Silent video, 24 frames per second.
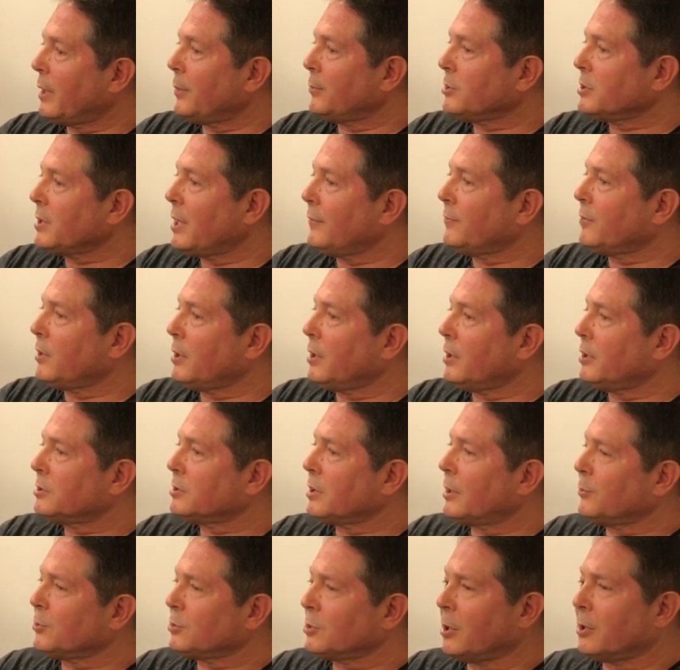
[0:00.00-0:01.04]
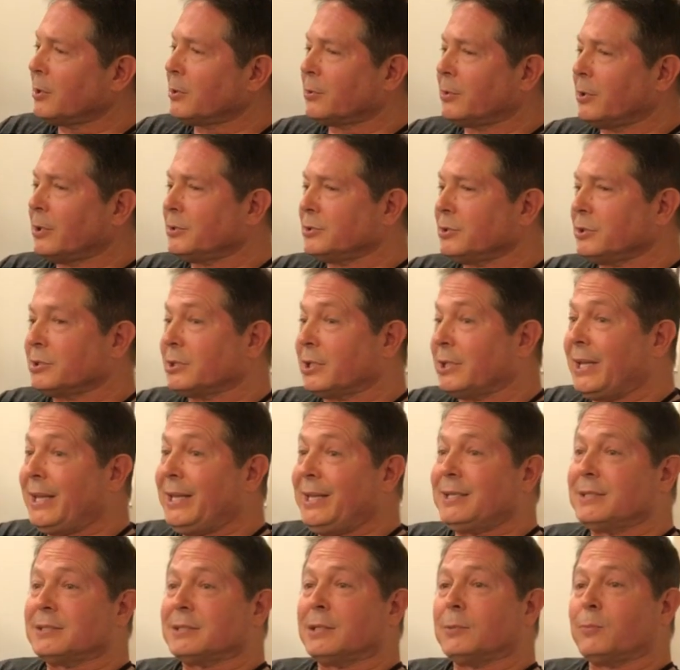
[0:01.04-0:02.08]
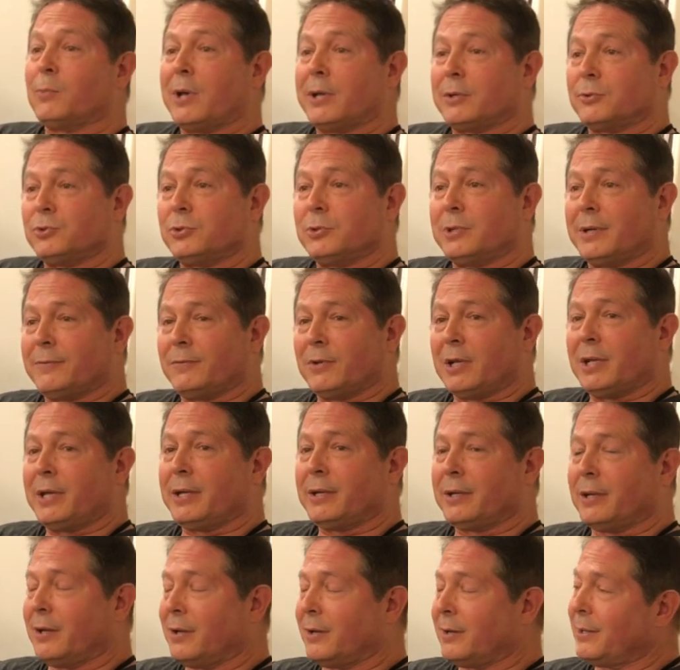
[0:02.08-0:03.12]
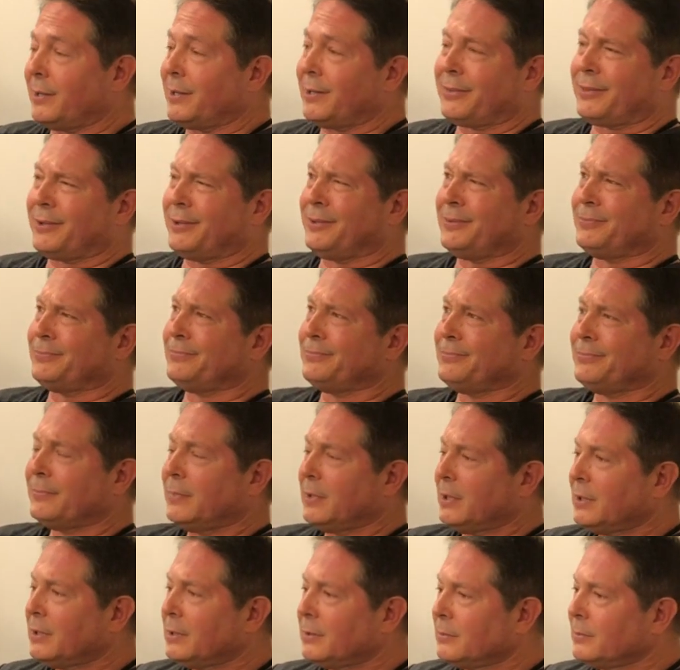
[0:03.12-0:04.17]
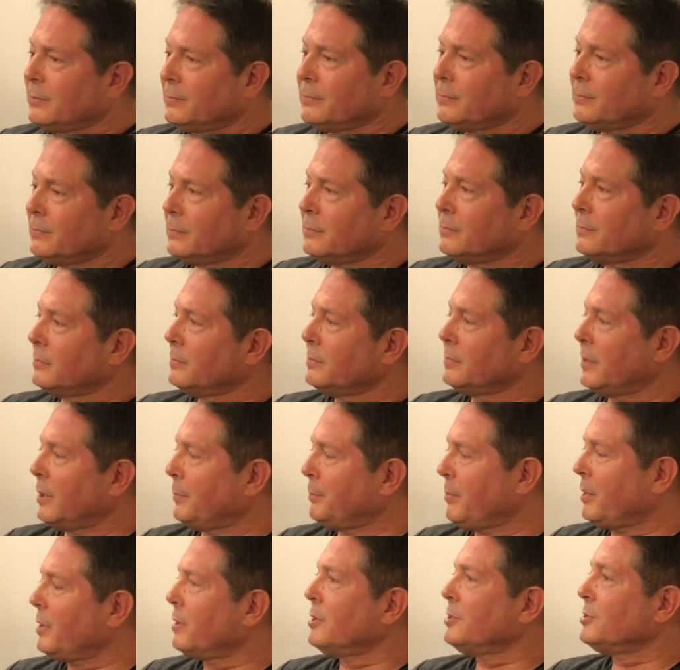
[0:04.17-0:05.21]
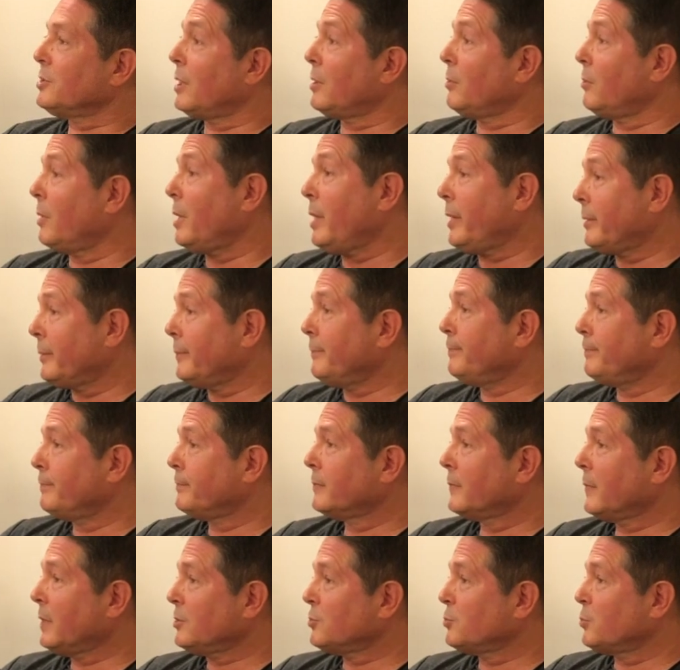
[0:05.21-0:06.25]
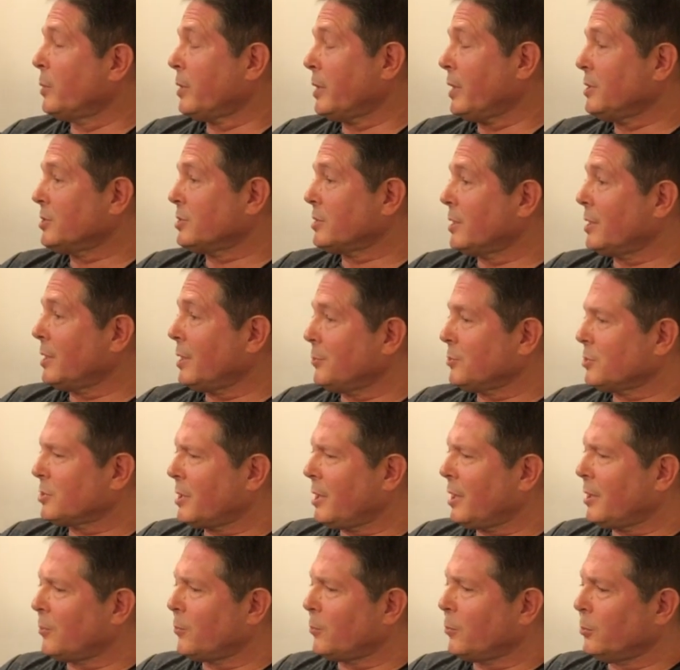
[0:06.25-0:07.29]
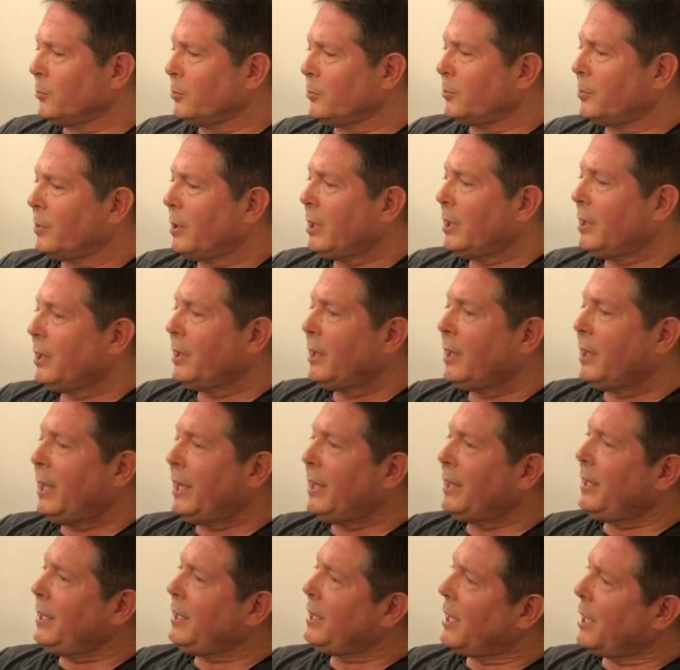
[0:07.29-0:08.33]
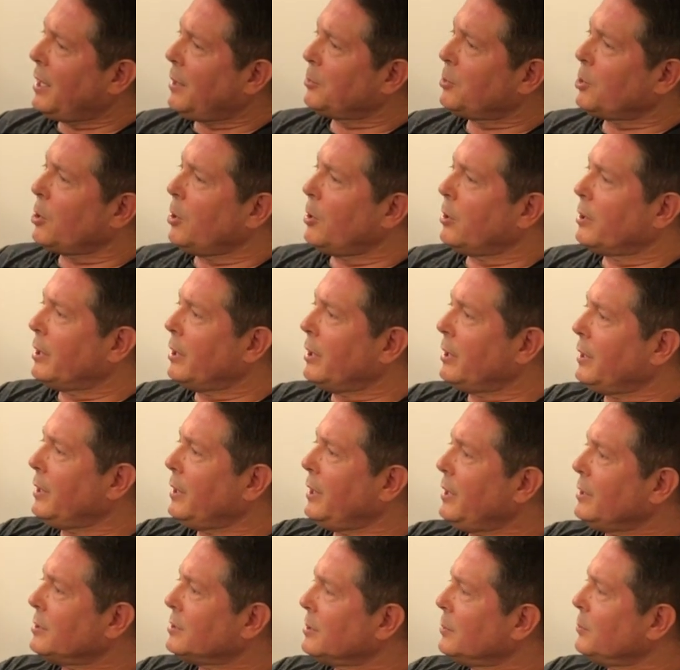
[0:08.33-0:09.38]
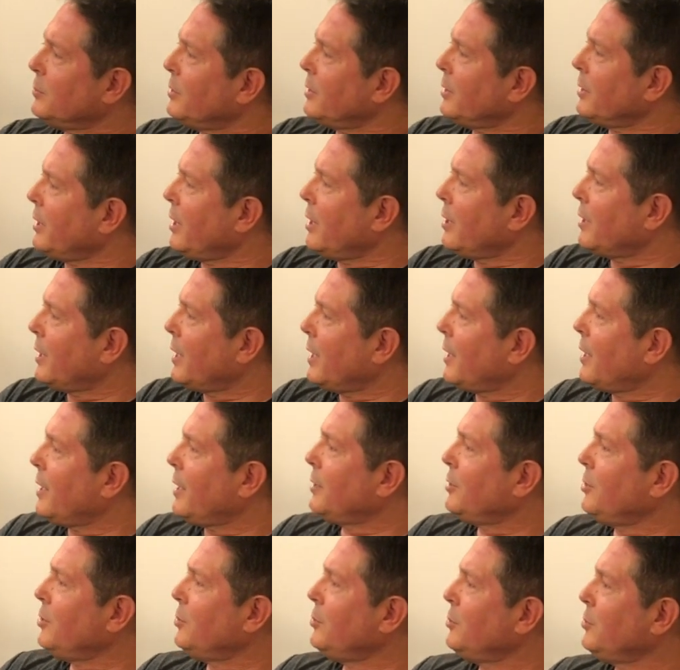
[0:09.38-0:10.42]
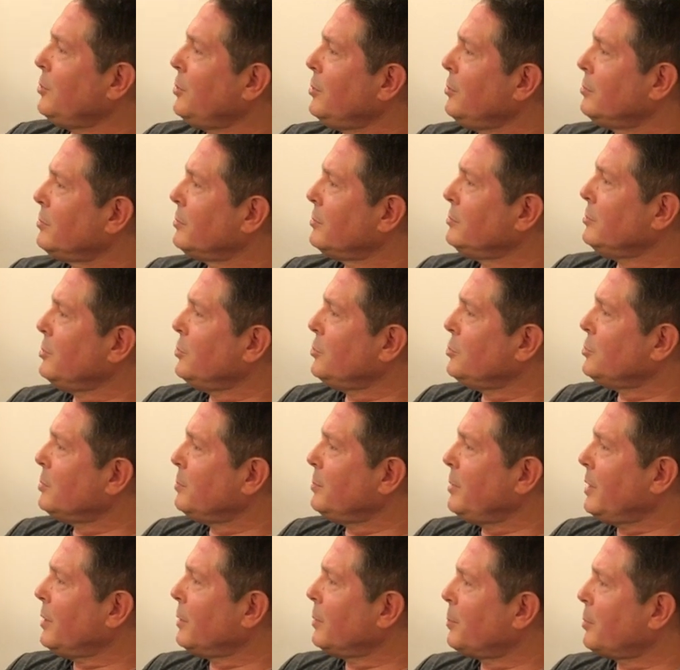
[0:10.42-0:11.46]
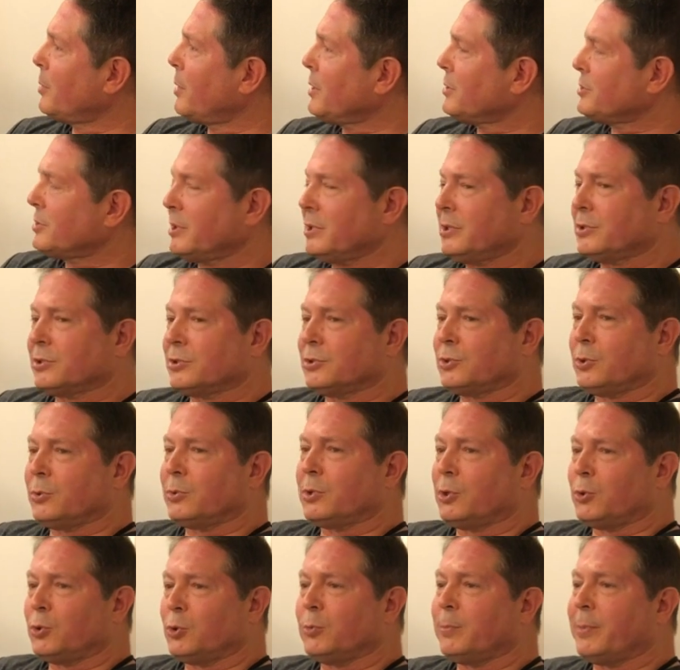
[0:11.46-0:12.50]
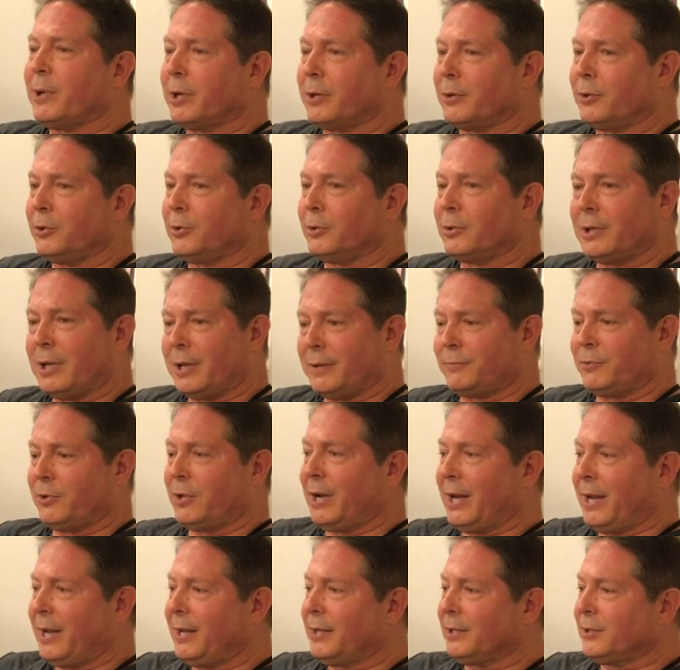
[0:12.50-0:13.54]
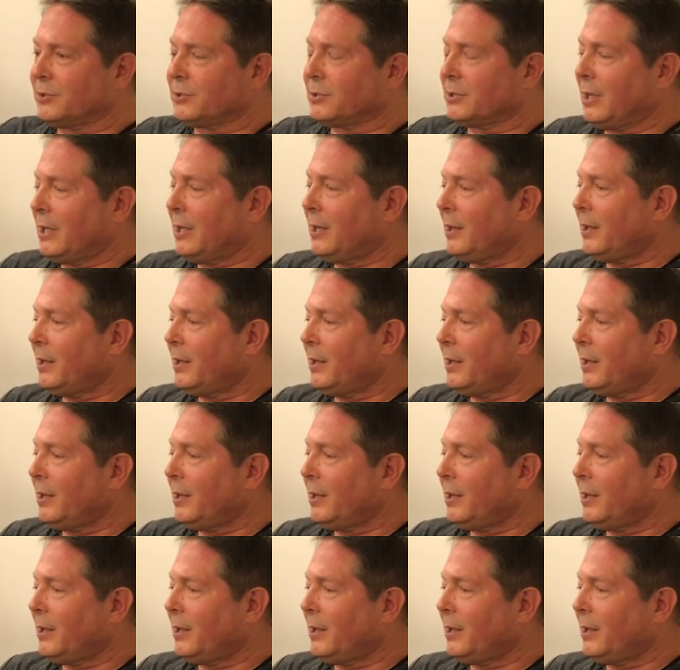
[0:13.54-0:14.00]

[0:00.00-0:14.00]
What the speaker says: I was having lunch, I was on crutches, and he said, "Why don't you have a leg on?" And I thought, because I don't like them, is what I said. I was kind of rude. And he kept talking, and he said, "Well, a young guy like you should be in a prosthesis. You could do better. You could have your hands."